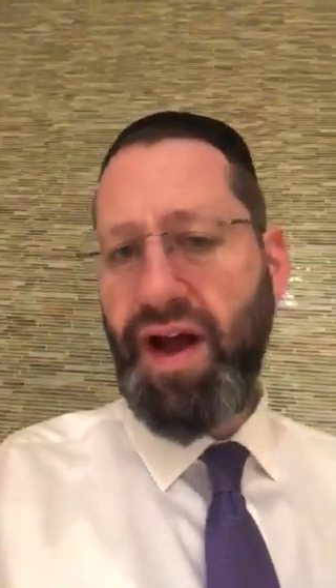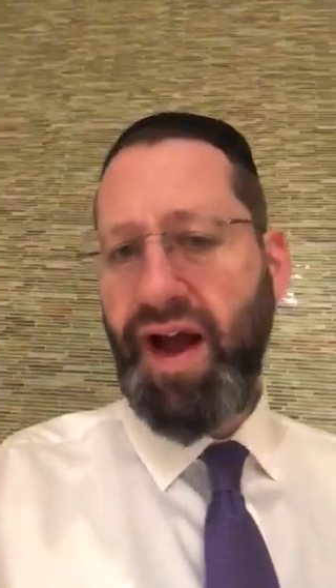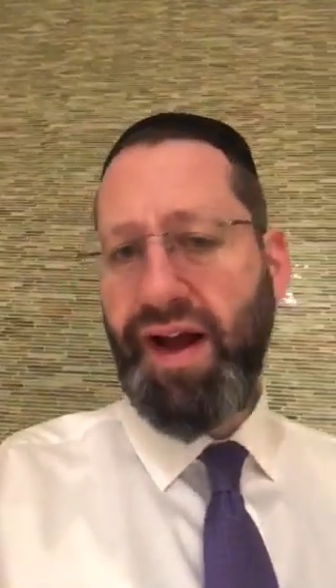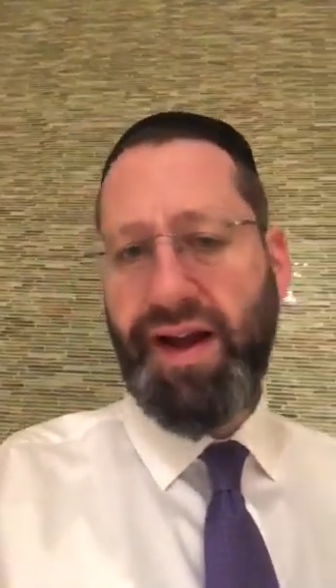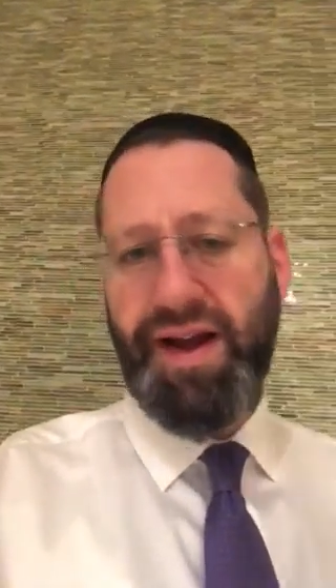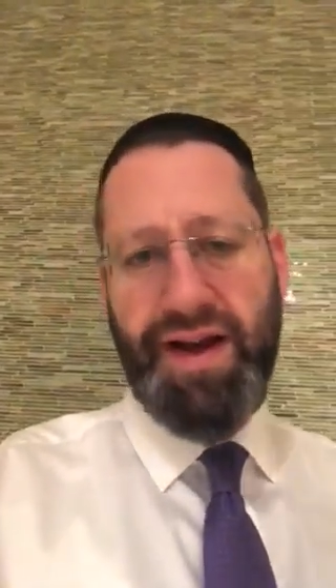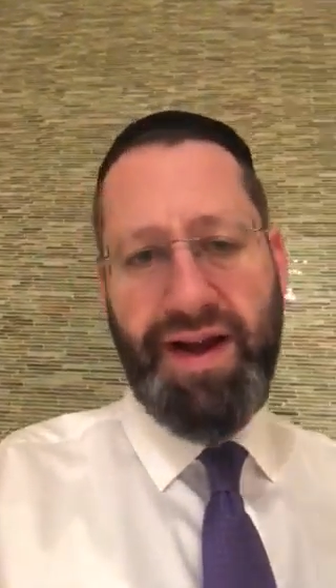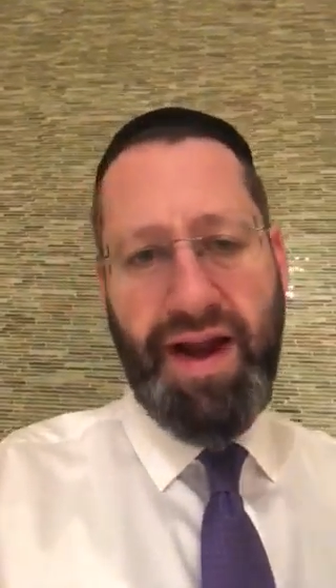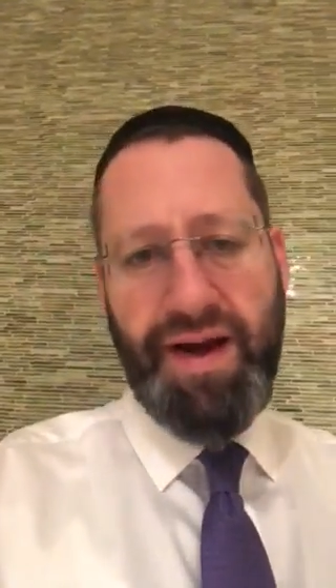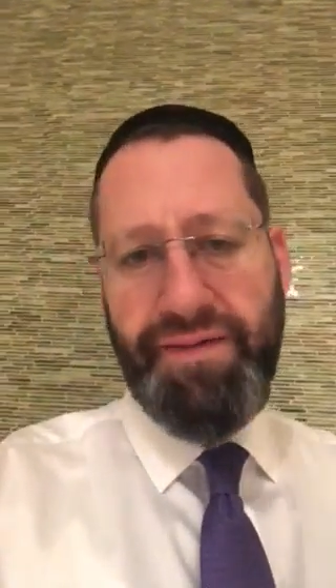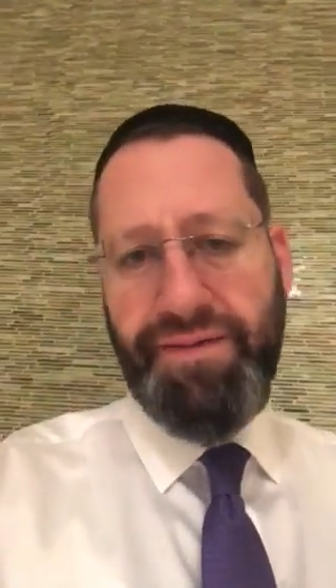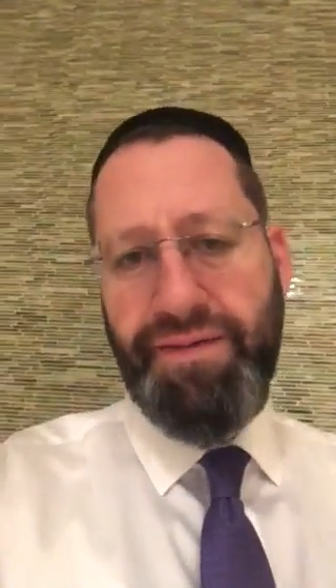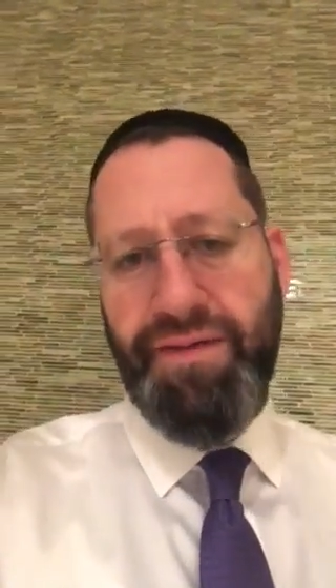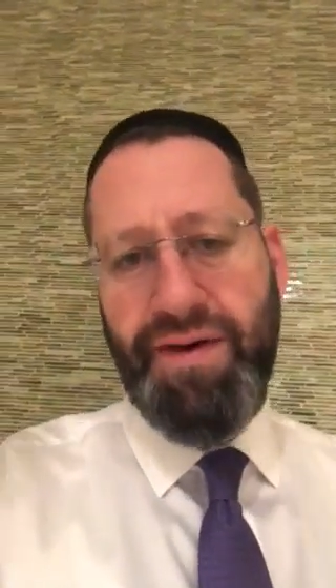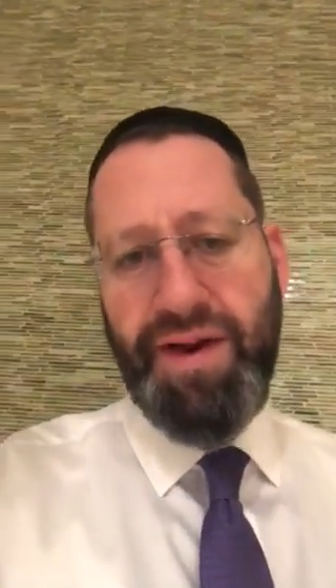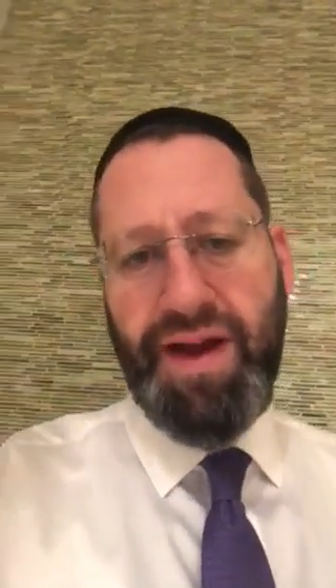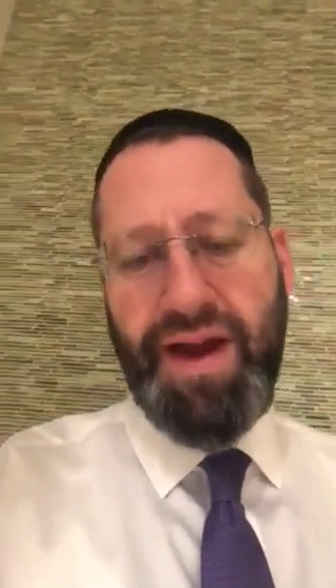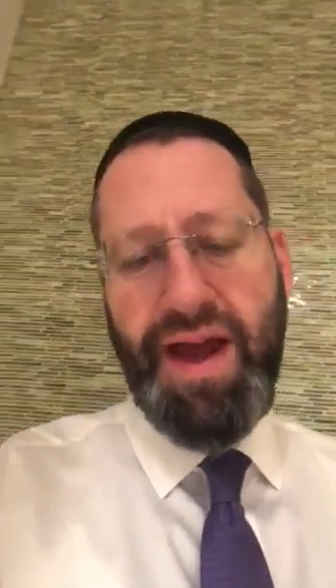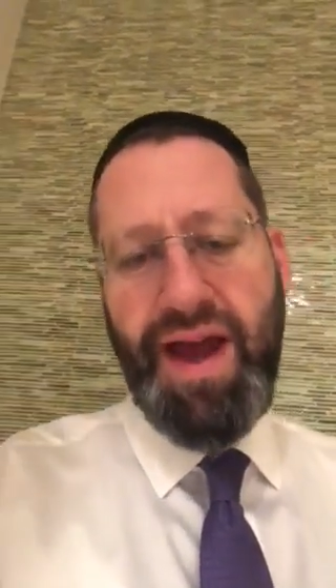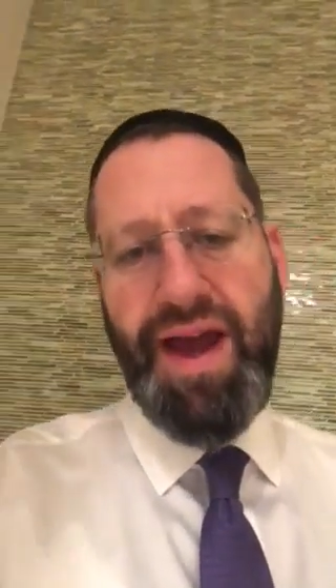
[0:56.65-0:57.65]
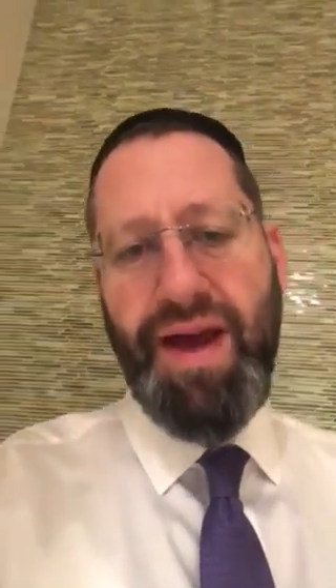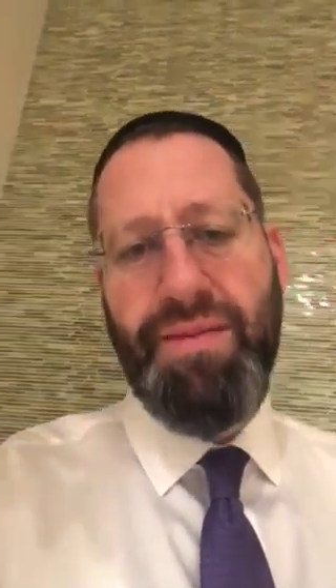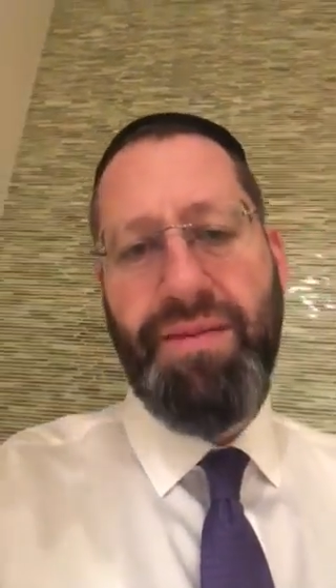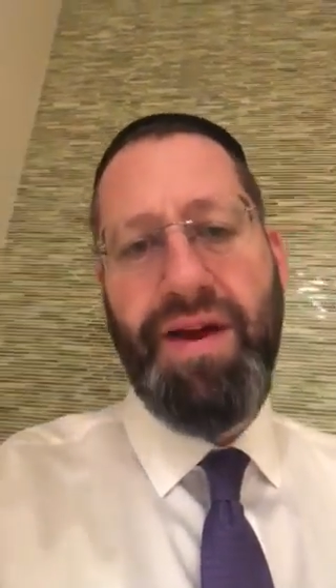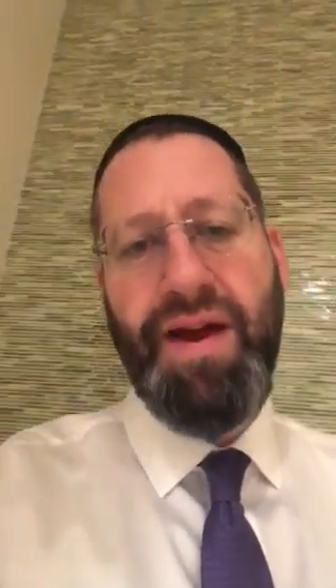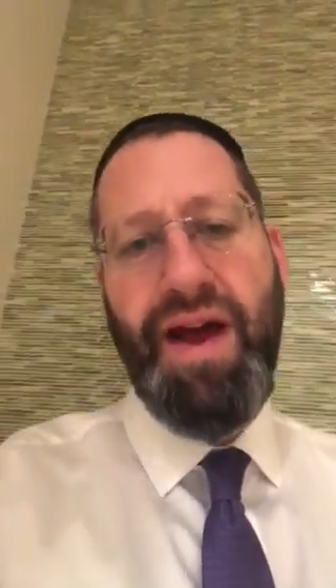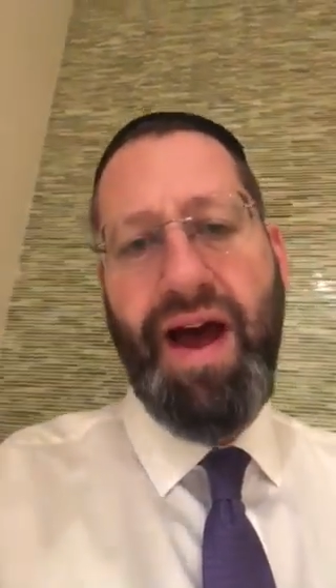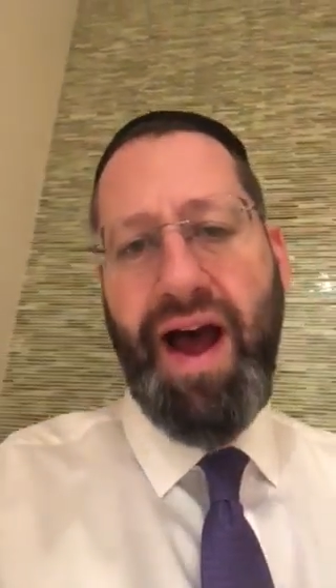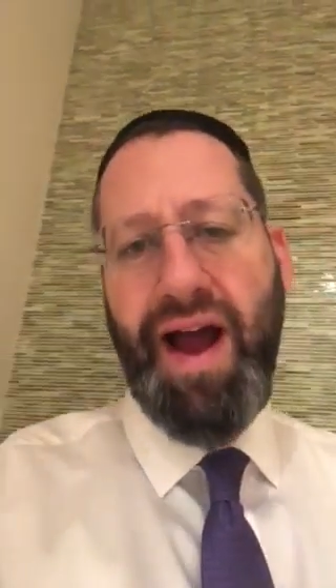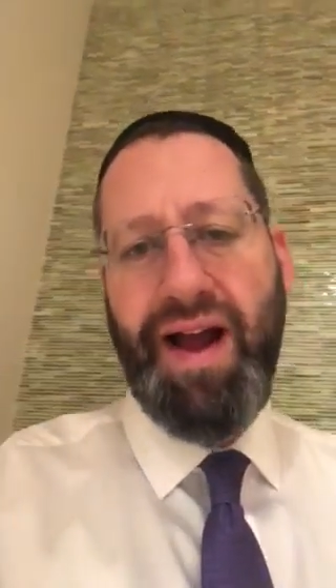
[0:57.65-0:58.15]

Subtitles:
I cannot afford a cab.